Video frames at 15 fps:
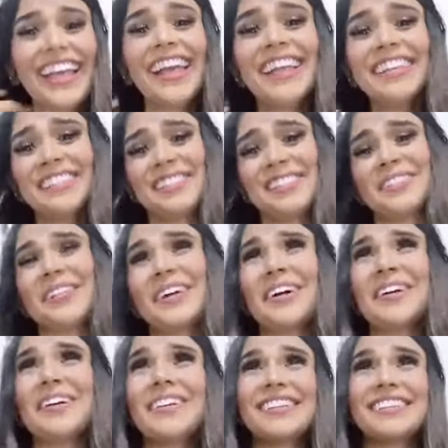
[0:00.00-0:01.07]

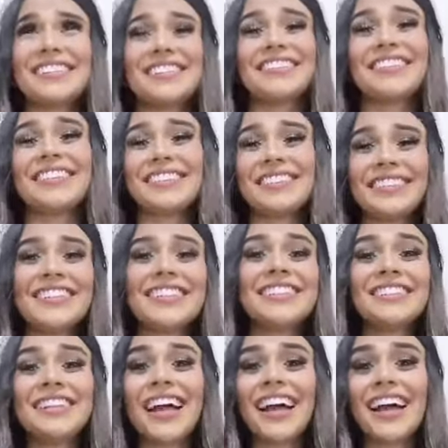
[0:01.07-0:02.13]
sorry,
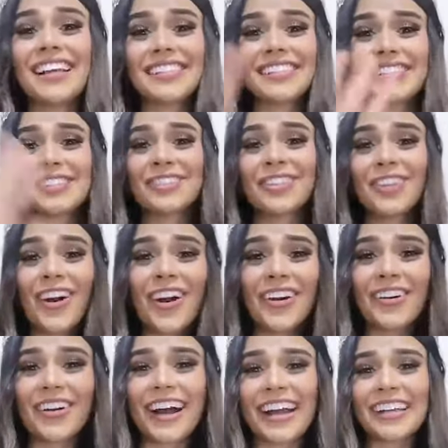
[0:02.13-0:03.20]
as you
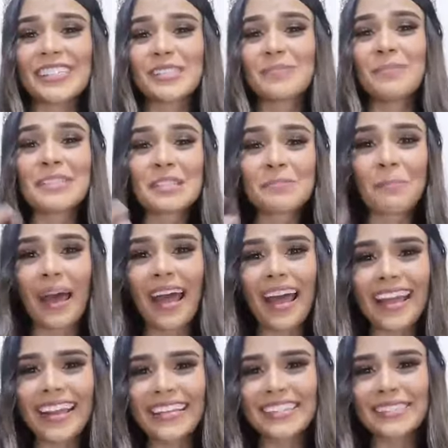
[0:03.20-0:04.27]
know, I speak
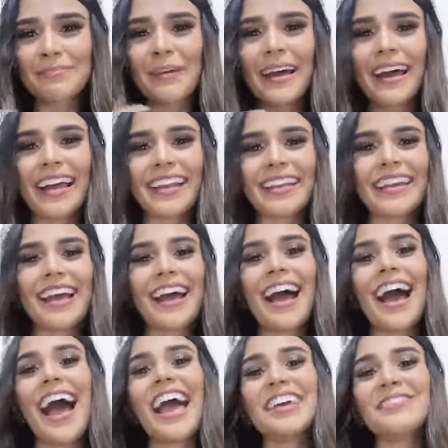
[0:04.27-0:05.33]
Spanish, but
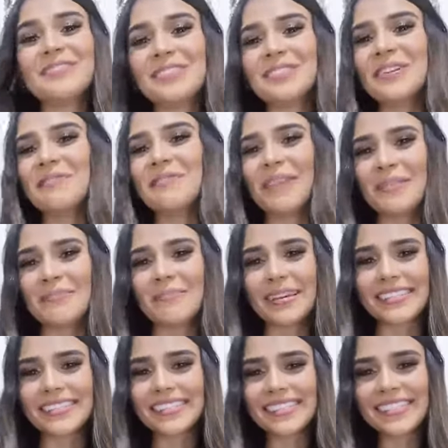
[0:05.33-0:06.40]
I am doing my
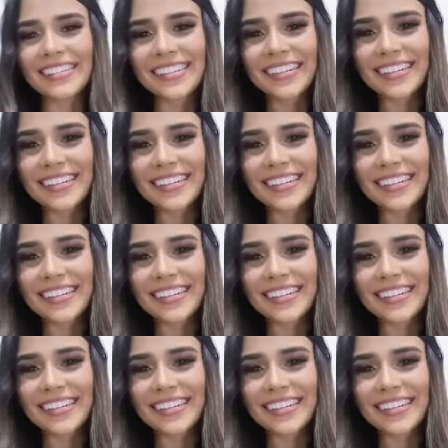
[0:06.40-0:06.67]
best.